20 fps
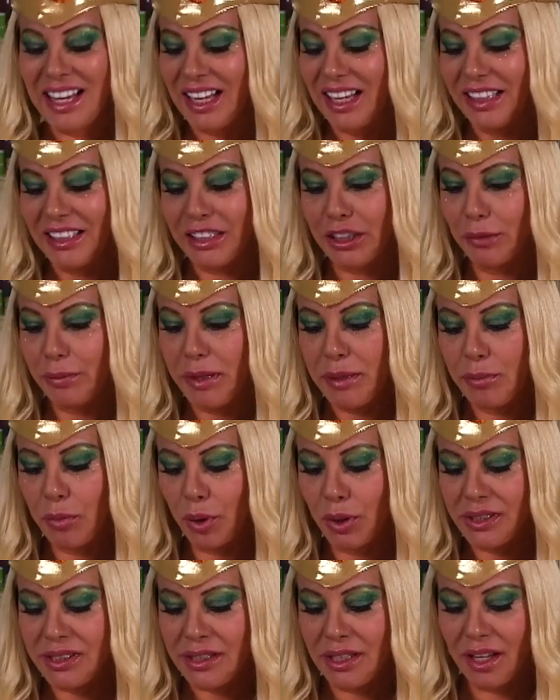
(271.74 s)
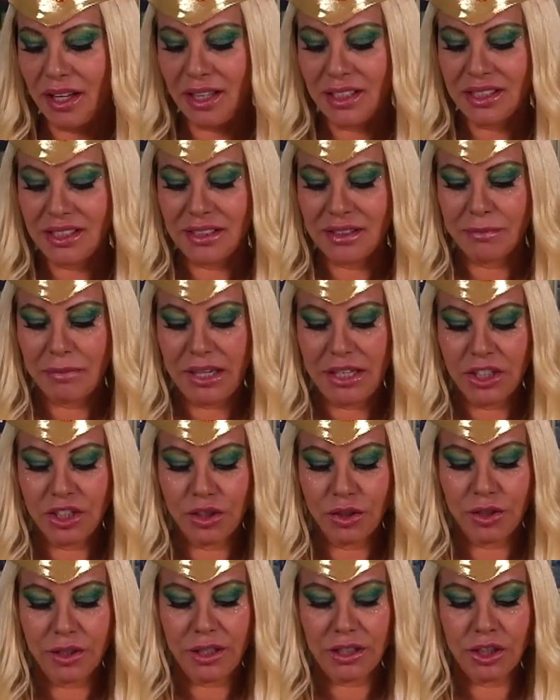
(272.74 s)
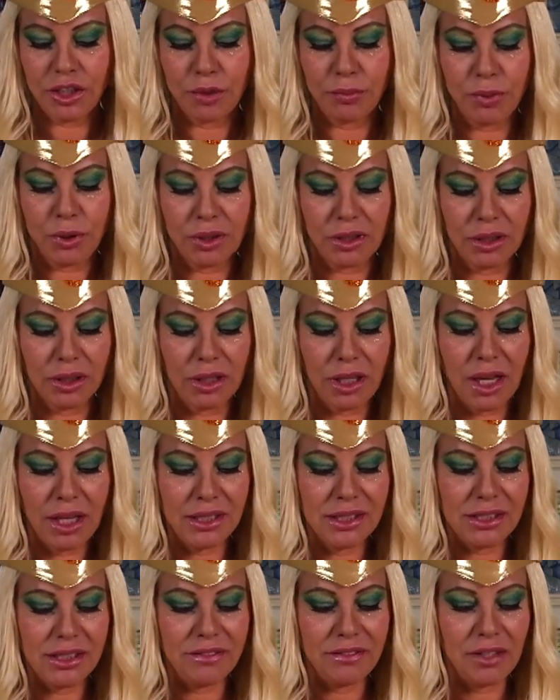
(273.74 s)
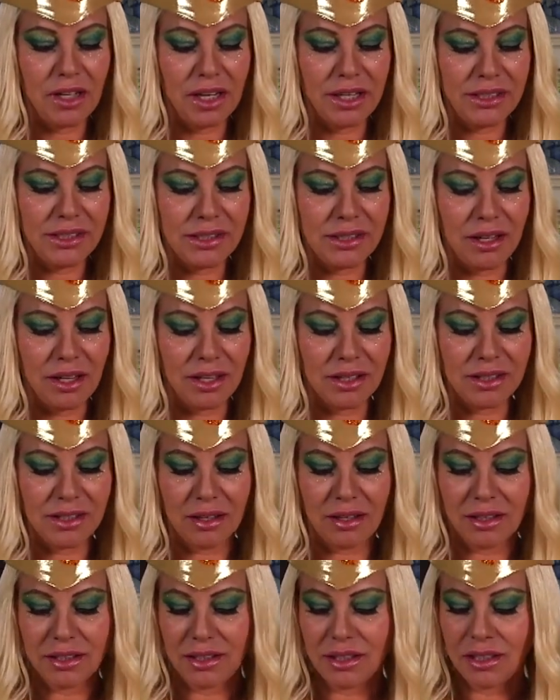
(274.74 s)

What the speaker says: A little bit more sauce. Make sure that you put lots of nice sauce on